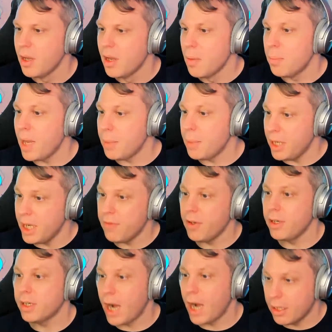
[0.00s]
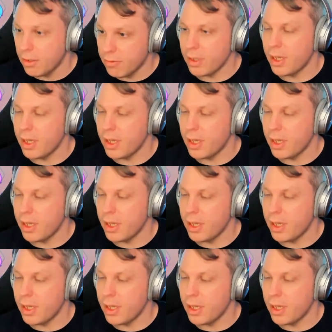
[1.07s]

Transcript: maybe even kind of